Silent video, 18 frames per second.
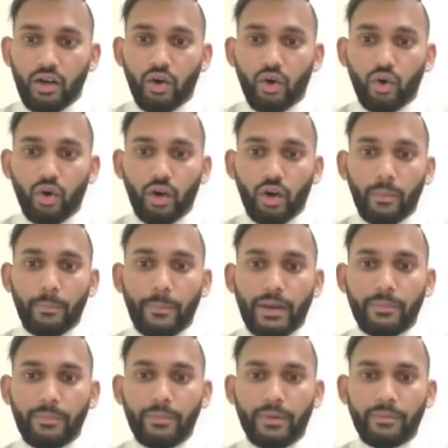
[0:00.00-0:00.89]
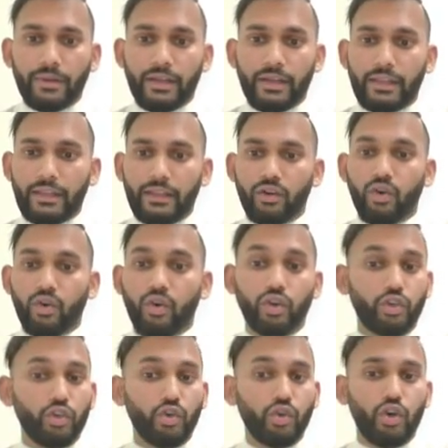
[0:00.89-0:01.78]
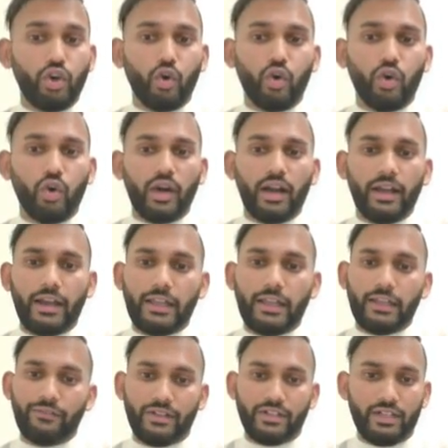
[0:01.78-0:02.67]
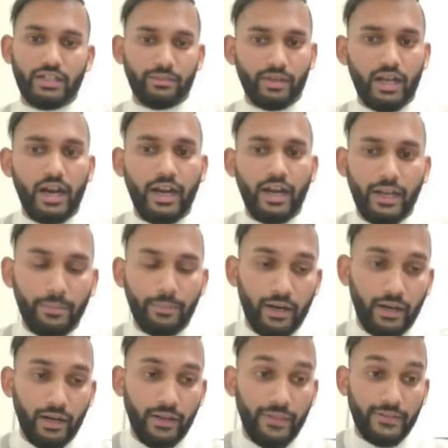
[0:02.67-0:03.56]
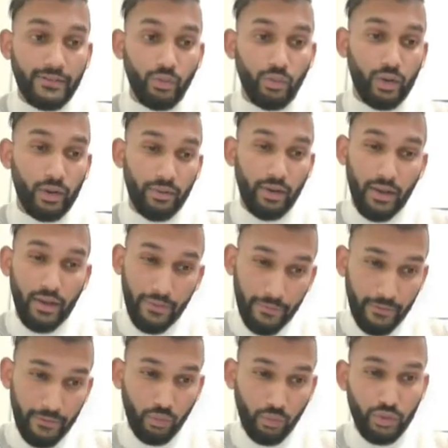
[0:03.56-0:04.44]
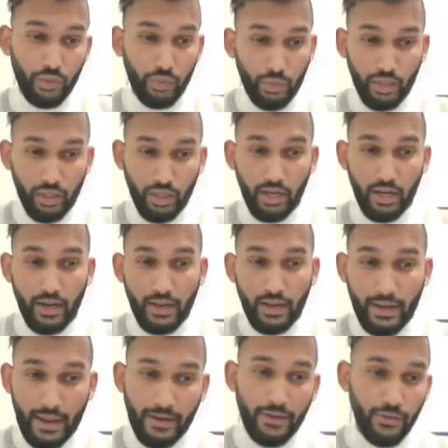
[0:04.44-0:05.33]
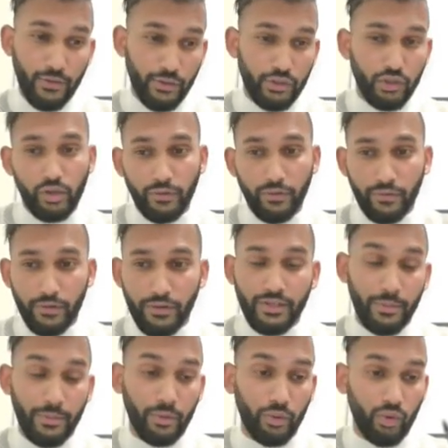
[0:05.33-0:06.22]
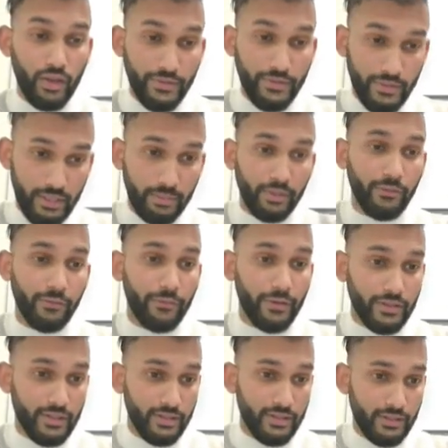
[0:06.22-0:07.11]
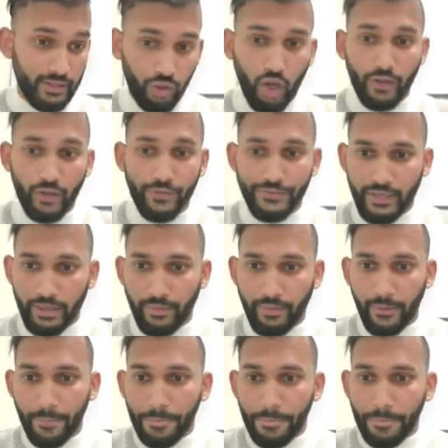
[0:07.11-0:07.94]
For minimum to no elevation of the cardiac marker, that's one of the other things which we can use to differentiate between unstable versus the non-STEMI.